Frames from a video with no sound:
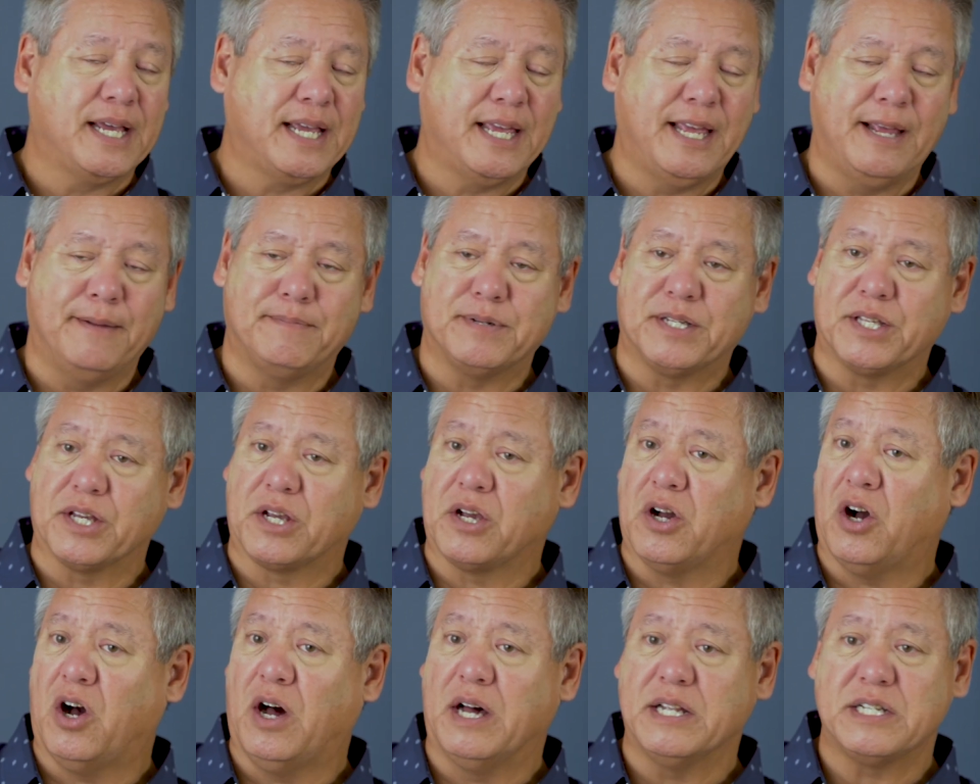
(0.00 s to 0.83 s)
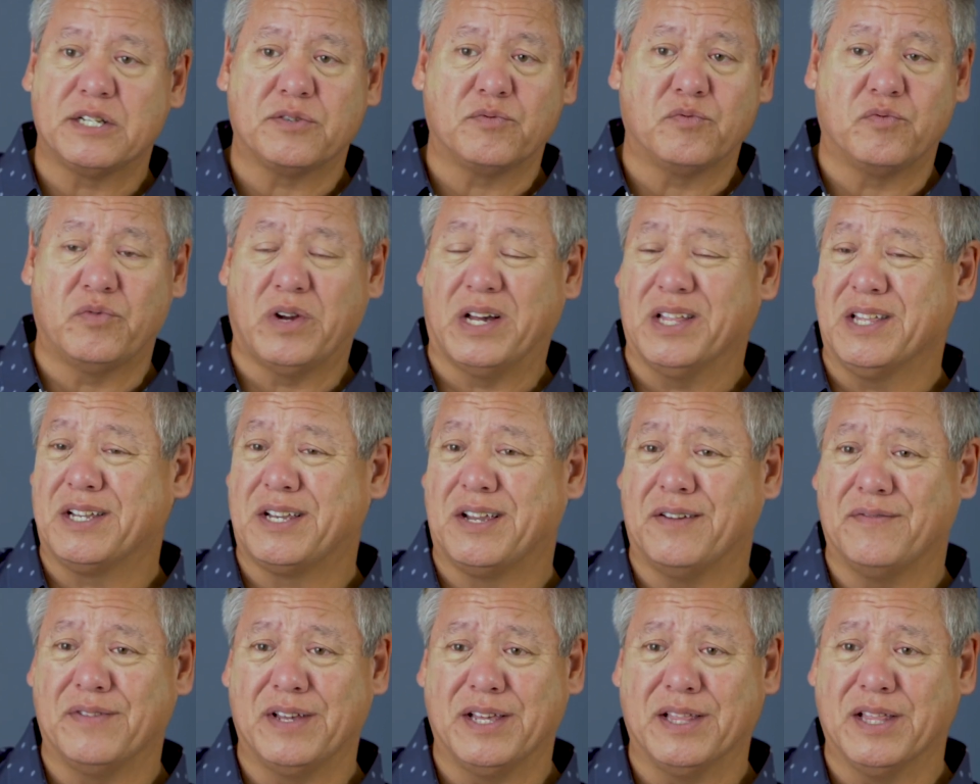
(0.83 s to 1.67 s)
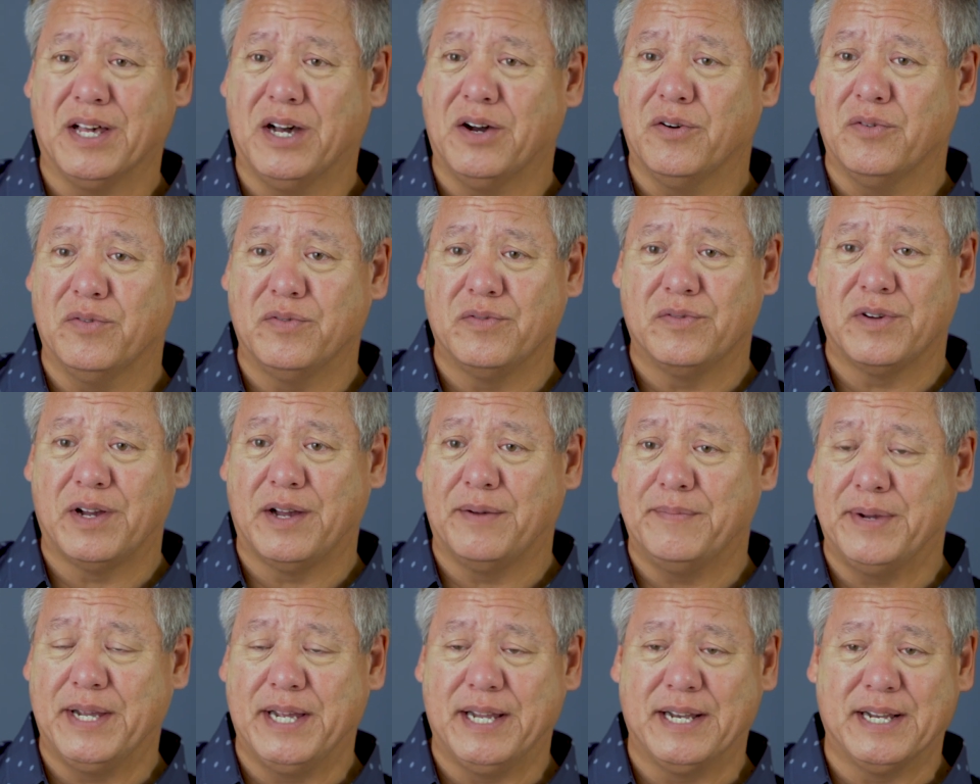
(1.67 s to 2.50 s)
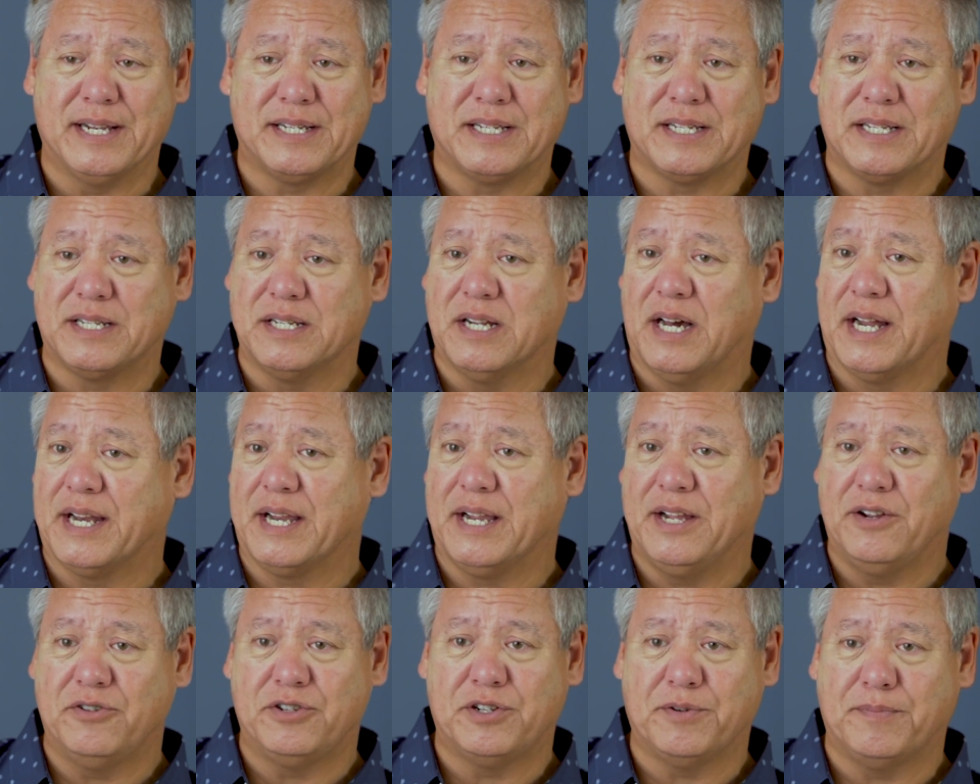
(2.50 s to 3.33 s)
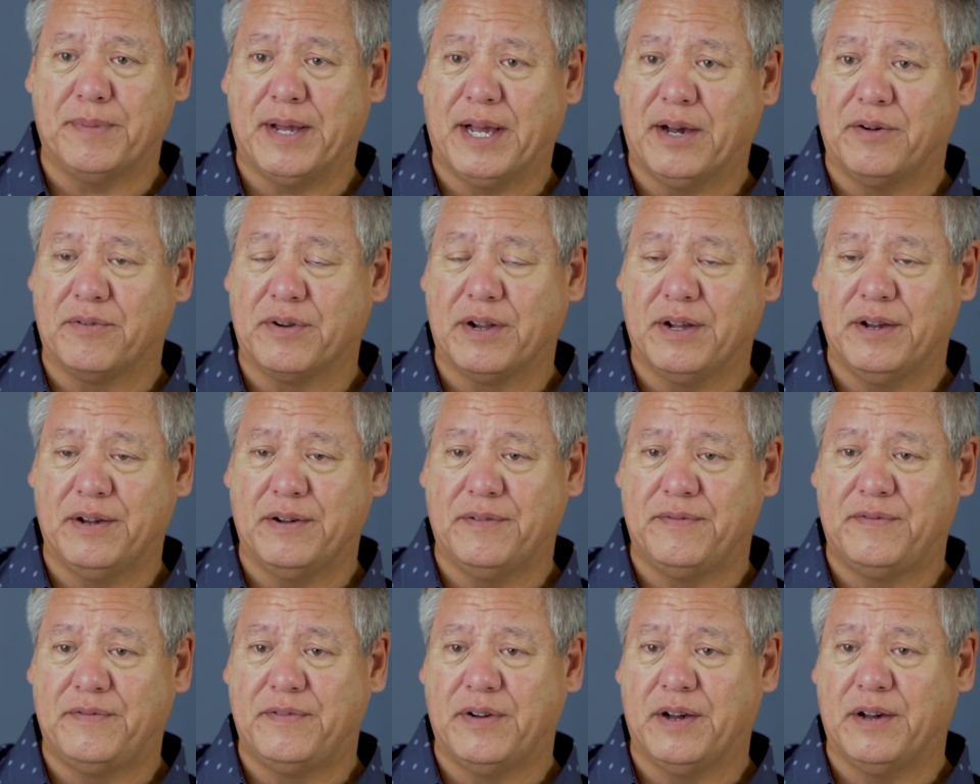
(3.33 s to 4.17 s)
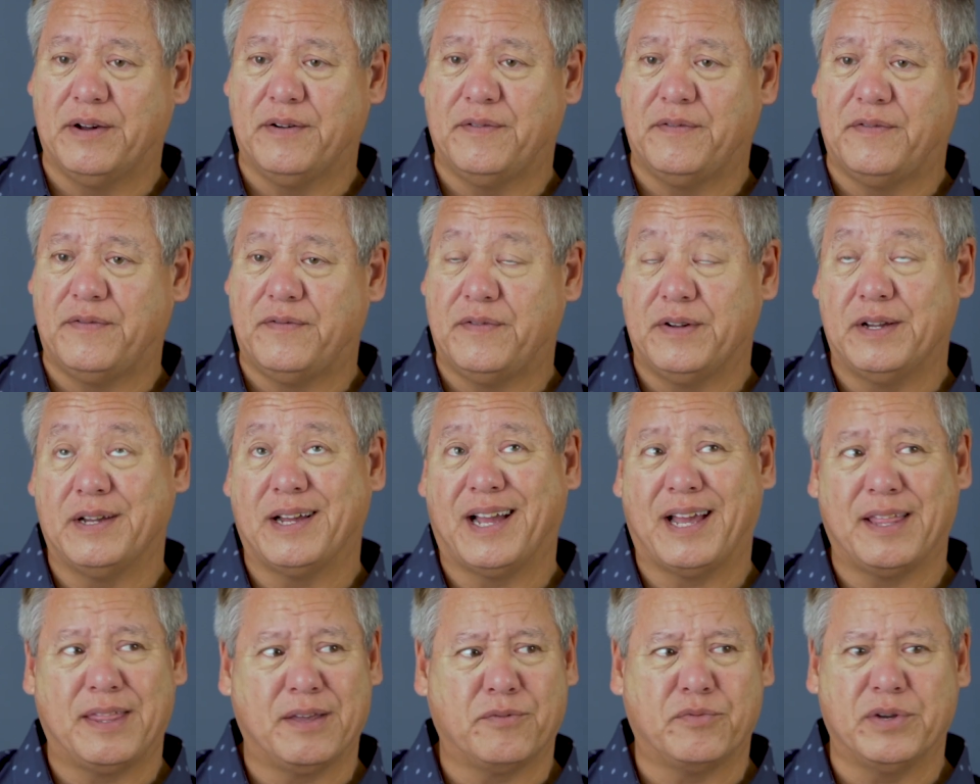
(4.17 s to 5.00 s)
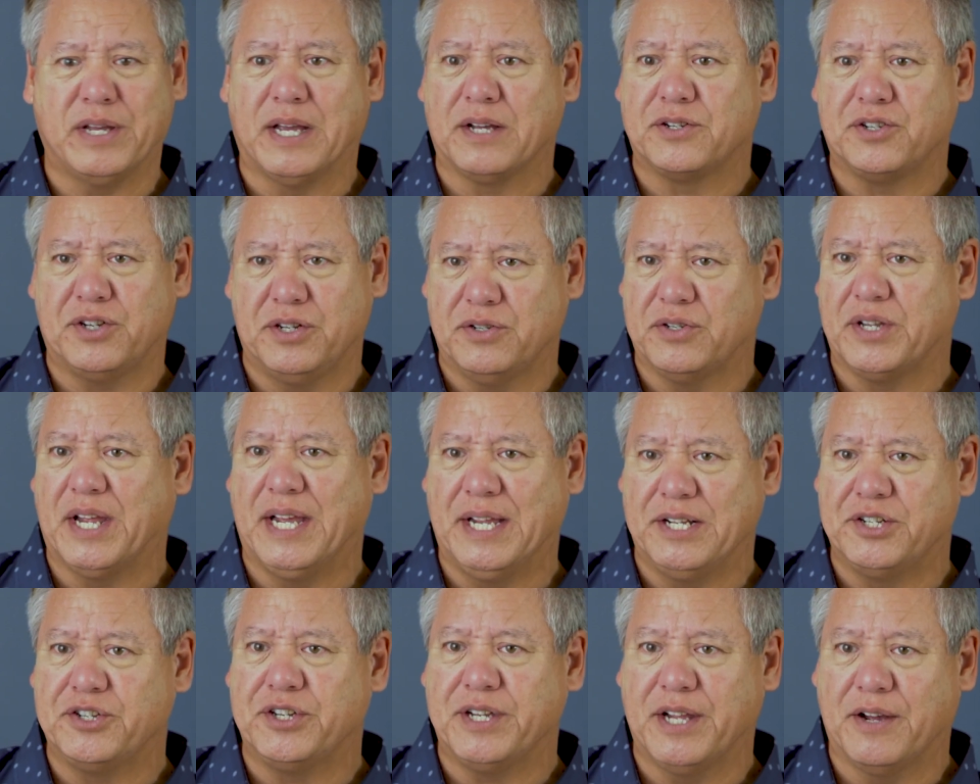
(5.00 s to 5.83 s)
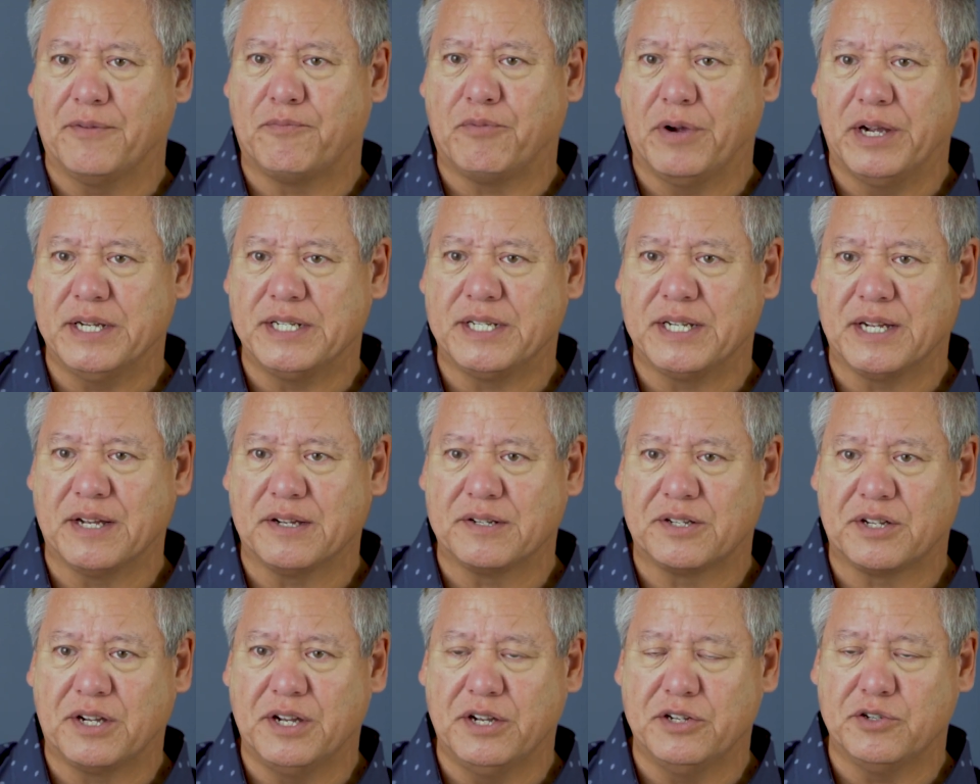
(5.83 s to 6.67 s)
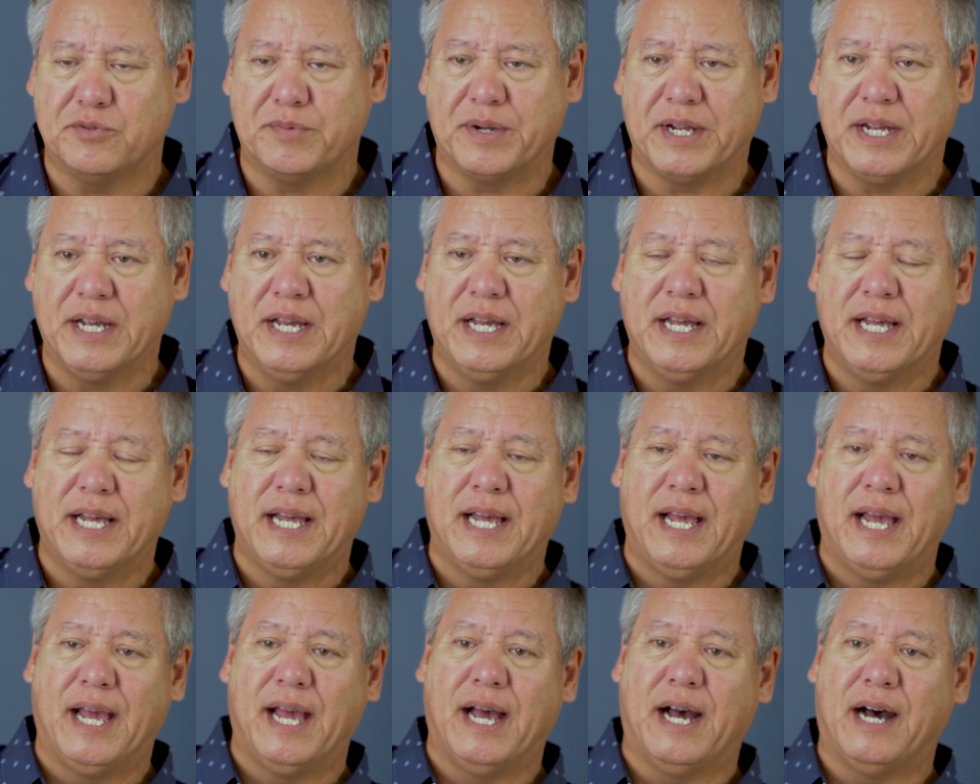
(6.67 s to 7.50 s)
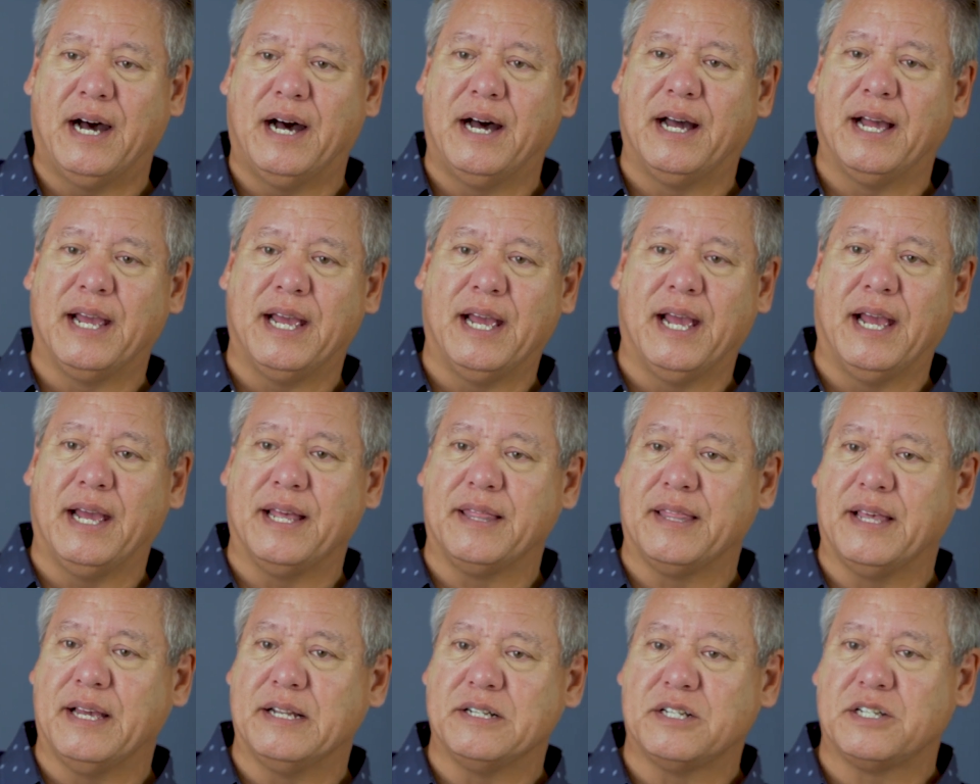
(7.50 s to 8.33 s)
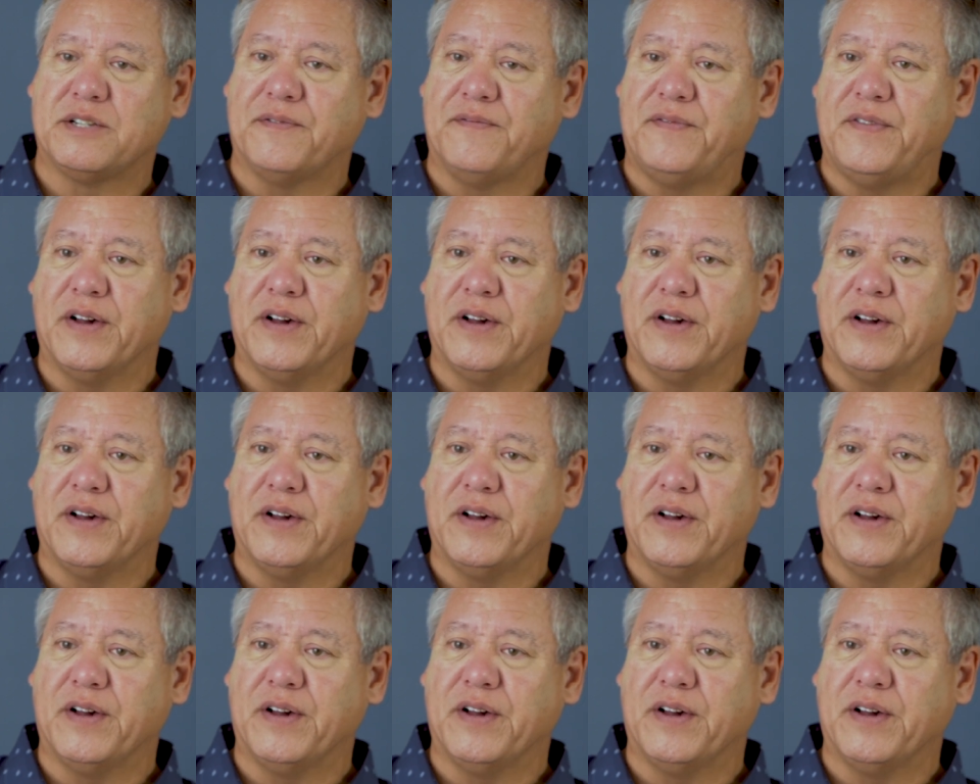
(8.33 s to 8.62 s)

Keeps the cost relatively low. I mean, it's not a huge amount of I think we actually use HDF bracing, excuse me, and then some